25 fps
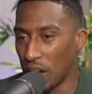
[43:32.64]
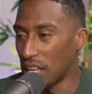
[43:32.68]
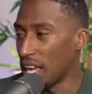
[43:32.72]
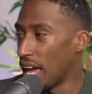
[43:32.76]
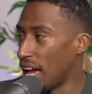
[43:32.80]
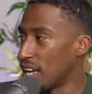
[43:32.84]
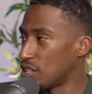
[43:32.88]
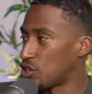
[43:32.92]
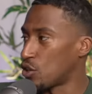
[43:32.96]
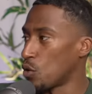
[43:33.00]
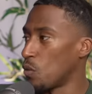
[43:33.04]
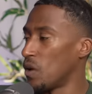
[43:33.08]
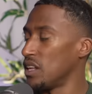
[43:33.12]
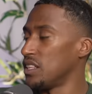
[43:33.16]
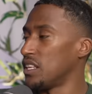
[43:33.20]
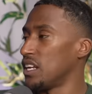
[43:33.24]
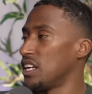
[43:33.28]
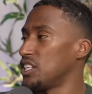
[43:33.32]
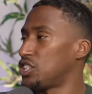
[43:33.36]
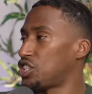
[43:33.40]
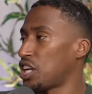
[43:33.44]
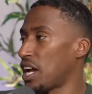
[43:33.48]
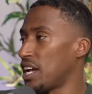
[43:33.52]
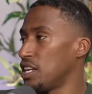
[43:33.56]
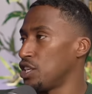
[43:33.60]
But yeah, so
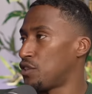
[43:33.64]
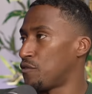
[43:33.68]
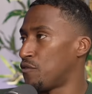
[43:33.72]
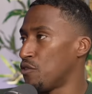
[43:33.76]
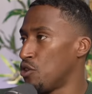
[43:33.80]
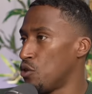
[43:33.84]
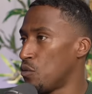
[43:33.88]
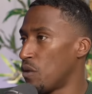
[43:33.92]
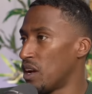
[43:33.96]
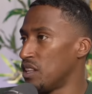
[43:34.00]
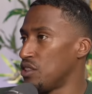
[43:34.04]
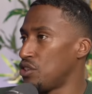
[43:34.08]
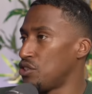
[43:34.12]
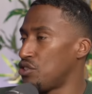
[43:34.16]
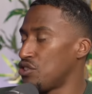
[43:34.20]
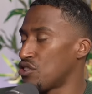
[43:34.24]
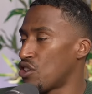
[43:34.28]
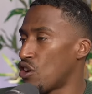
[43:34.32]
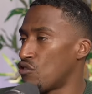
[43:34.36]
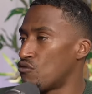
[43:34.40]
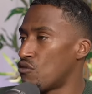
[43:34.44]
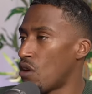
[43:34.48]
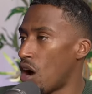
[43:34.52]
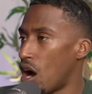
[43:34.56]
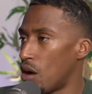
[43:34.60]
when did it change for you? When
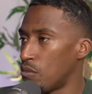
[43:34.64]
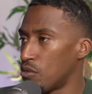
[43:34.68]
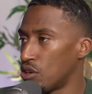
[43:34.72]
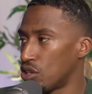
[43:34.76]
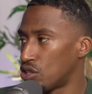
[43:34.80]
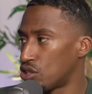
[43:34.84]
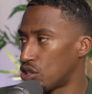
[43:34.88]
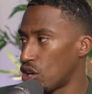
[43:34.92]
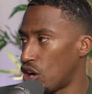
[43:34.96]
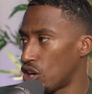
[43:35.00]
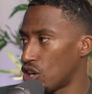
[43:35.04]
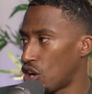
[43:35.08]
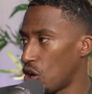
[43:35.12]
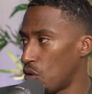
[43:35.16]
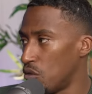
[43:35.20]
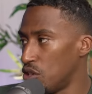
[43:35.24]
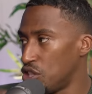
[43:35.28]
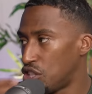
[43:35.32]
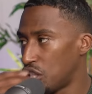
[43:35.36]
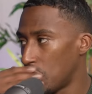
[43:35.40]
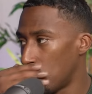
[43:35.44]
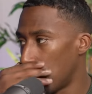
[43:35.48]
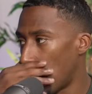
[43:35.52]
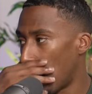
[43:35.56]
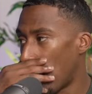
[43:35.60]
did you go? wrong? I'm going to start
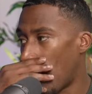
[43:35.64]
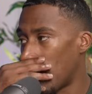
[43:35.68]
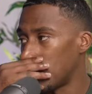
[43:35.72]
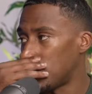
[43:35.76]
going gym.